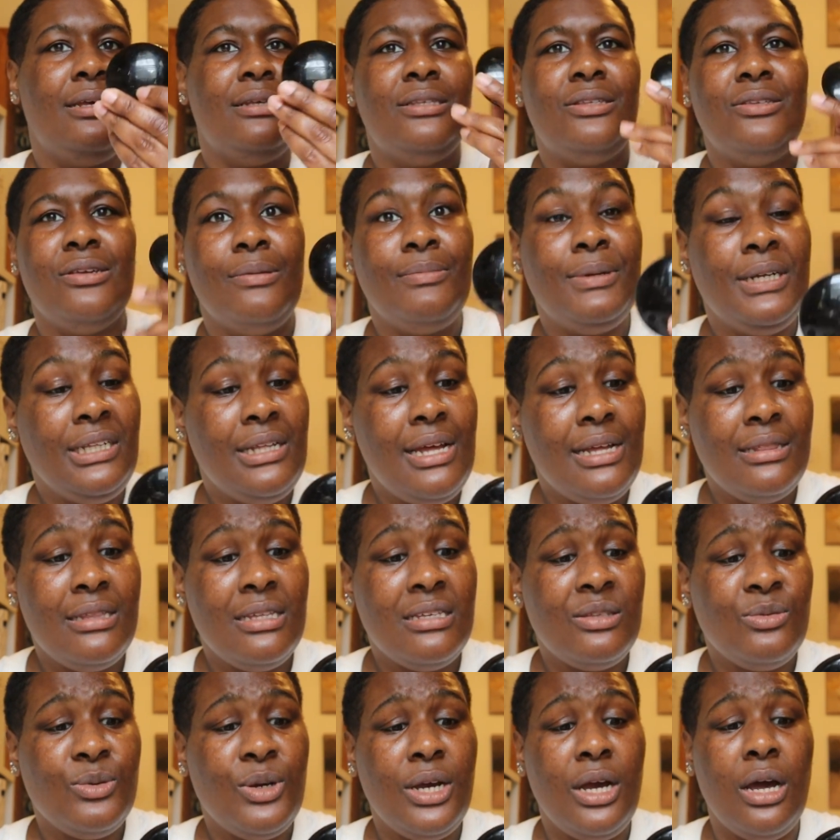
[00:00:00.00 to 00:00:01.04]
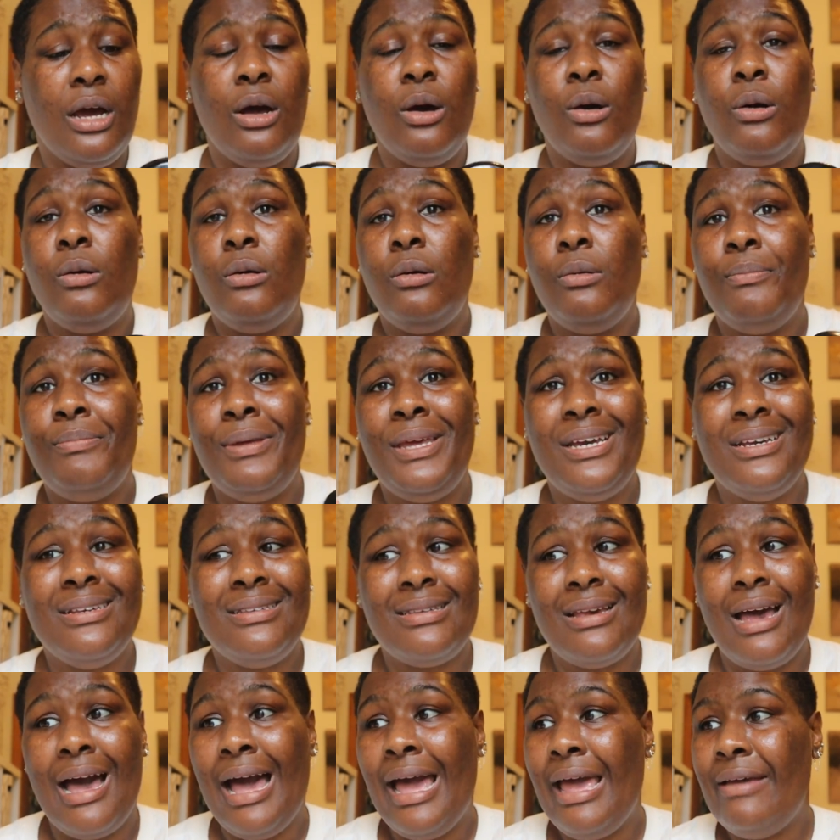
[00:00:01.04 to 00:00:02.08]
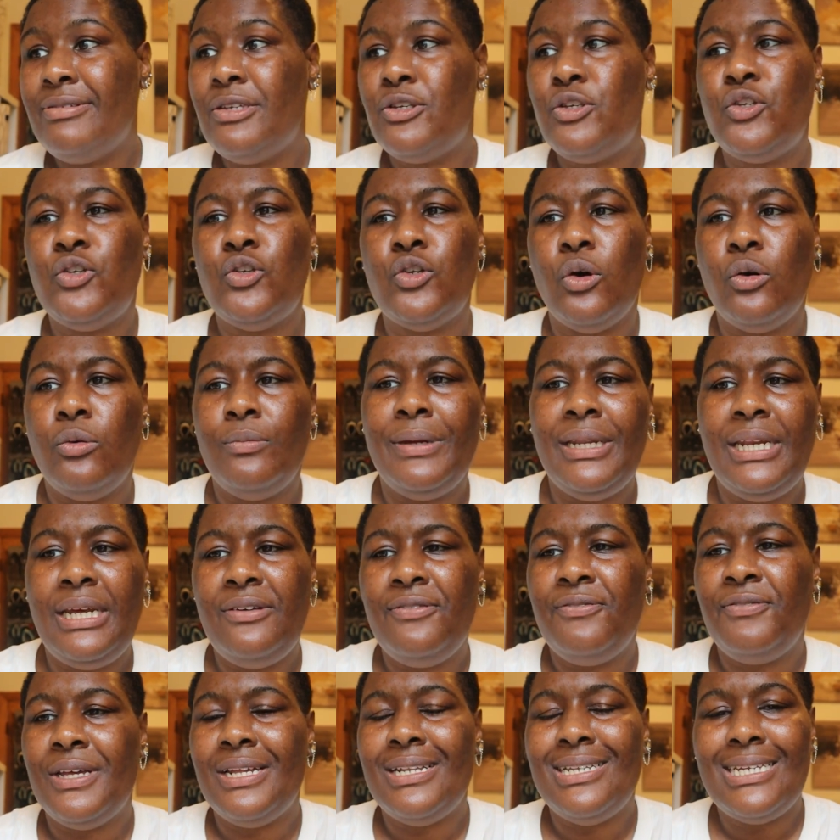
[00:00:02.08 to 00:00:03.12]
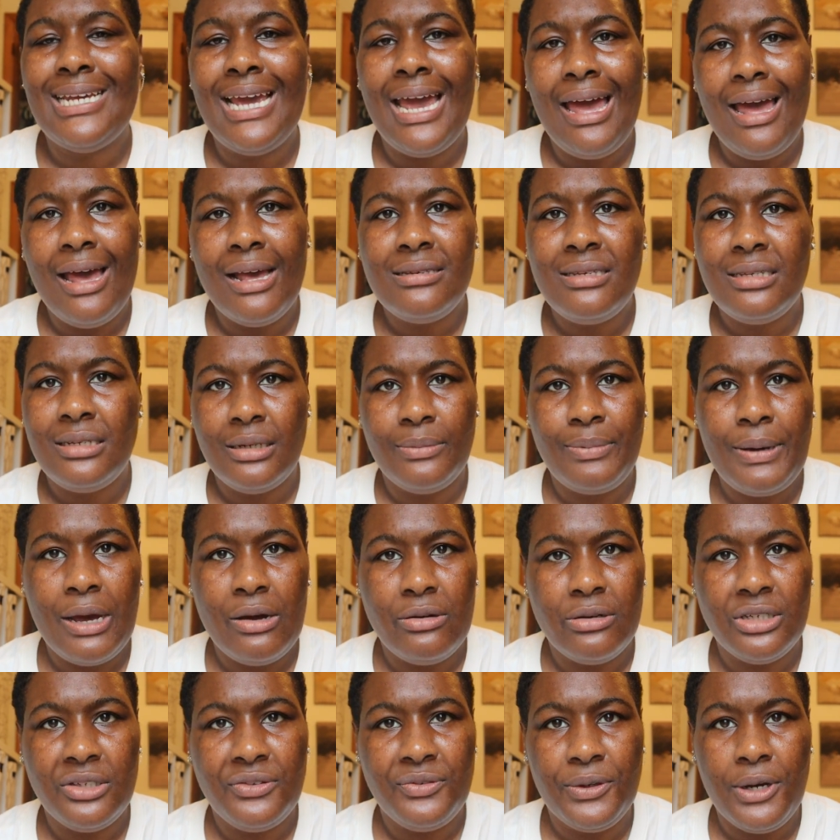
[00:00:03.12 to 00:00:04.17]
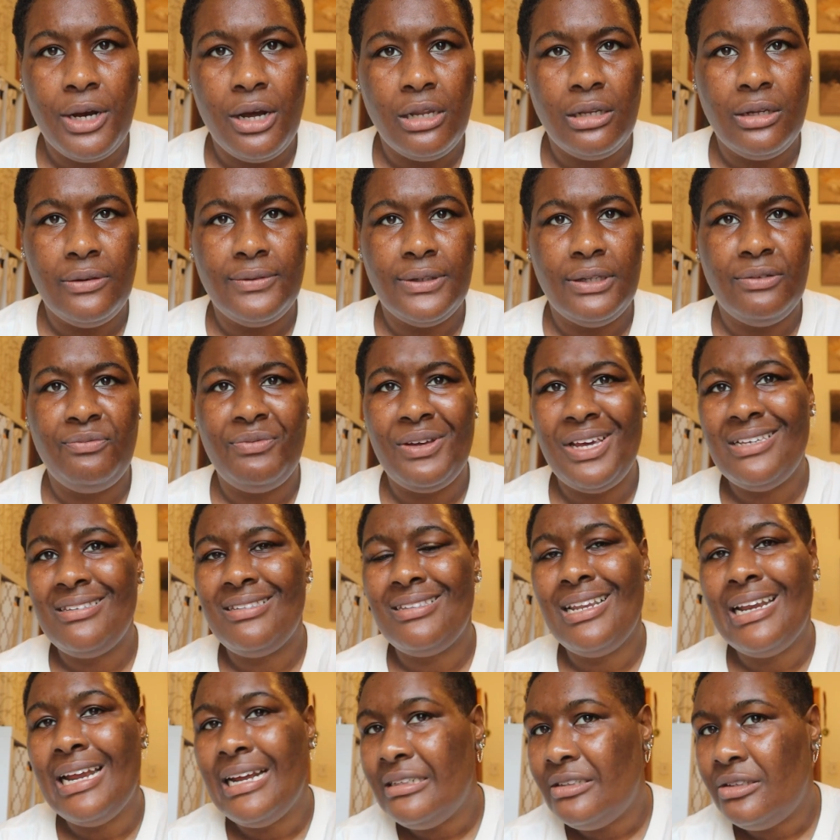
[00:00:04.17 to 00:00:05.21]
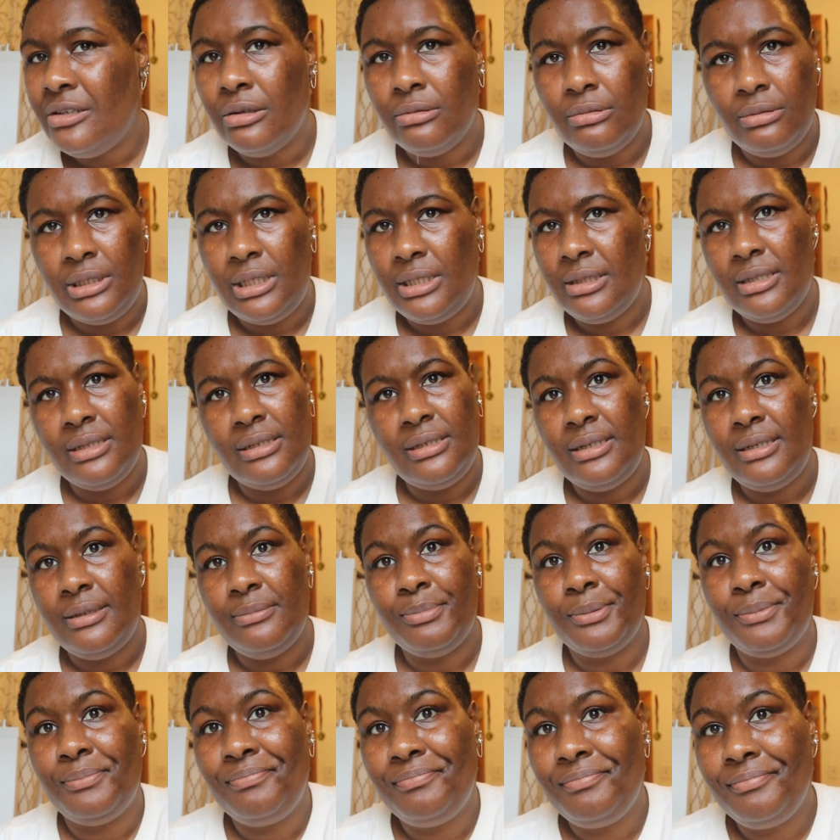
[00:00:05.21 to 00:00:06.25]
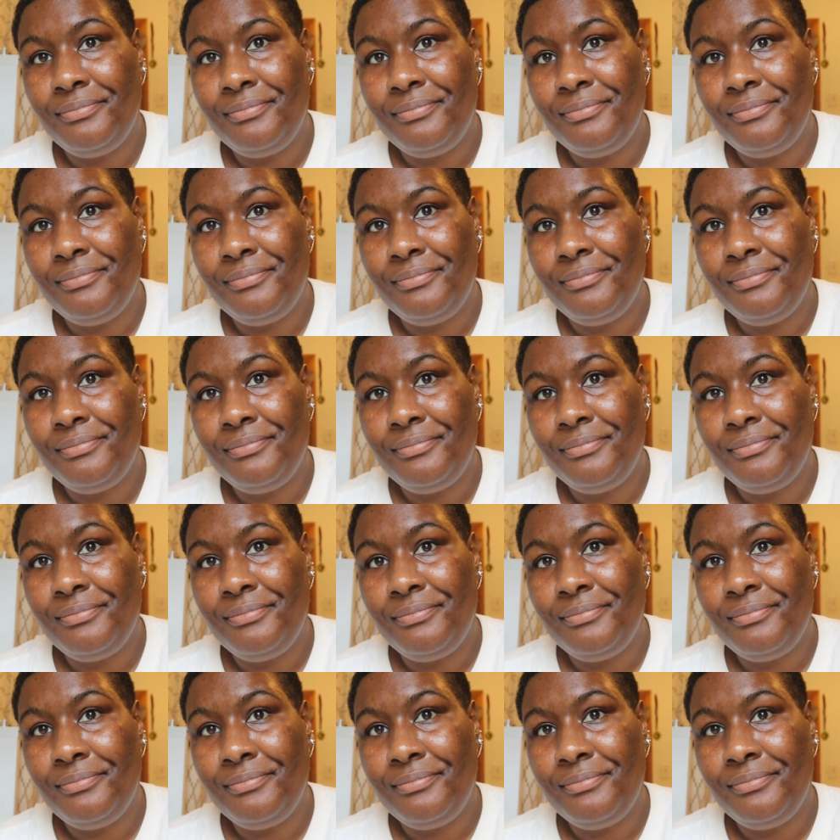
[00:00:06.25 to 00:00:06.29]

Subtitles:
So I'm going to let this one go because I have so many fantastic powders for all over the face that I don't need the deep.